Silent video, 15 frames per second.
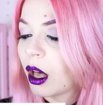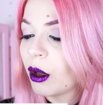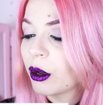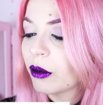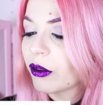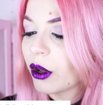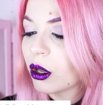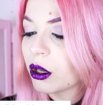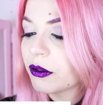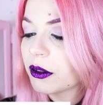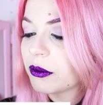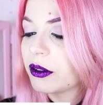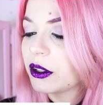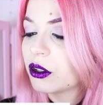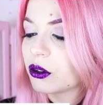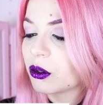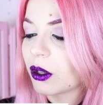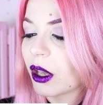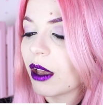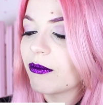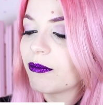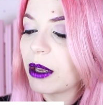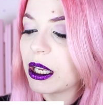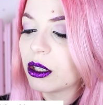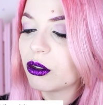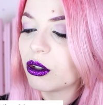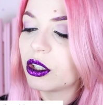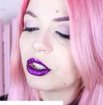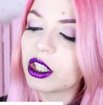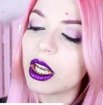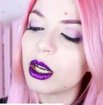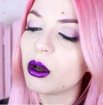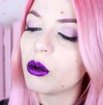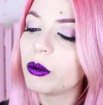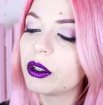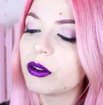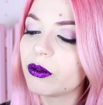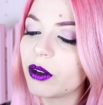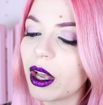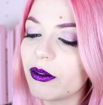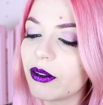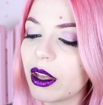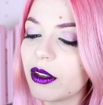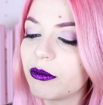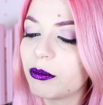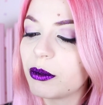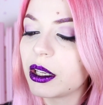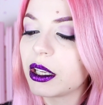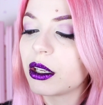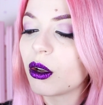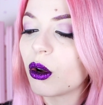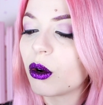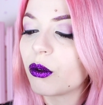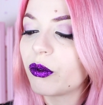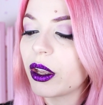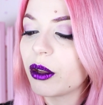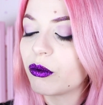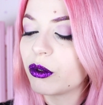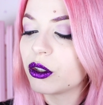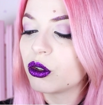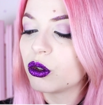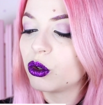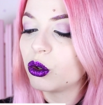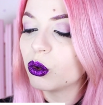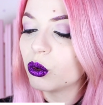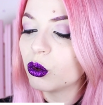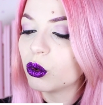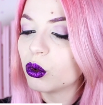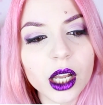Out of all of the videos you have made on your channel, which five have been your favorite to do?